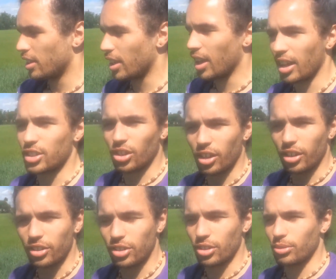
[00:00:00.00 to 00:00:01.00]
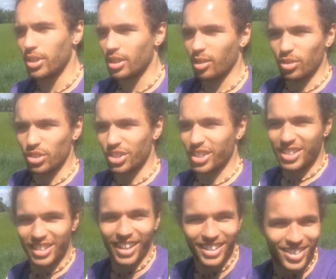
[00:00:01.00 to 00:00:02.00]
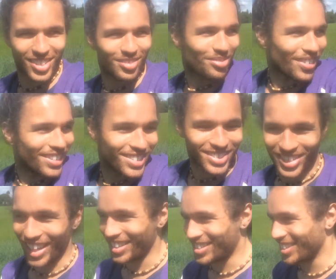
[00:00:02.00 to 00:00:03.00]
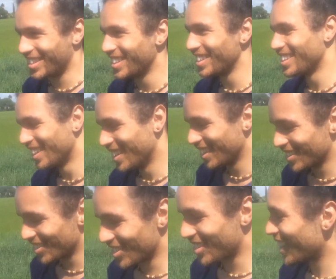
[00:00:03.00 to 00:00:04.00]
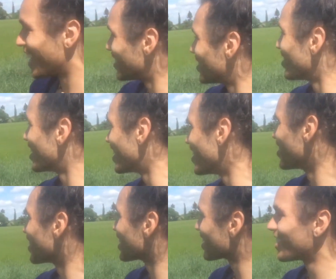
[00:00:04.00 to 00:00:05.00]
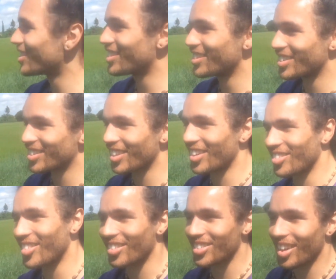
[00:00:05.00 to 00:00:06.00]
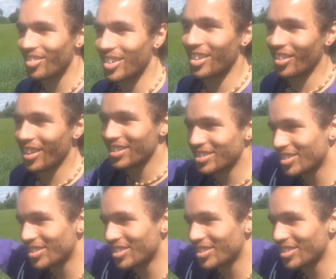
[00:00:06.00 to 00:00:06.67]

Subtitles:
yeah, I try not to do weed that much these days. It's pretty sketchy. It's a sketchy behaviour because you just don't even know what's happening on that